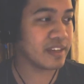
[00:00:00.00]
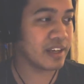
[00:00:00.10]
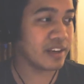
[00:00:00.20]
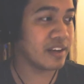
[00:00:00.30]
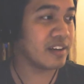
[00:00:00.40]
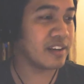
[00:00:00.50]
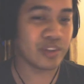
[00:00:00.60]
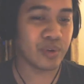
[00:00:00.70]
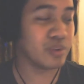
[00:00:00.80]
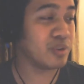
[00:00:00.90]
a
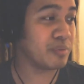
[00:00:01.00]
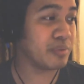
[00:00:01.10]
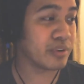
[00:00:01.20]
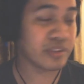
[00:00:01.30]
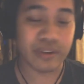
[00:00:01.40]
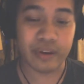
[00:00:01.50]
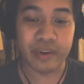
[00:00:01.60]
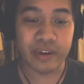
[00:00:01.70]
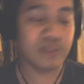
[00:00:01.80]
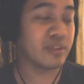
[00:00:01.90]
total noob or a scrub
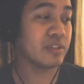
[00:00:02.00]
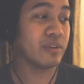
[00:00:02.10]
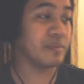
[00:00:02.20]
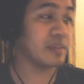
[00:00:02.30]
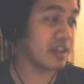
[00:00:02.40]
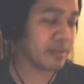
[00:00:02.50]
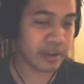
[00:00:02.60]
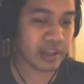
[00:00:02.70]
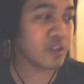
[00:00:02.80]
who doesn't know what I'm talking about,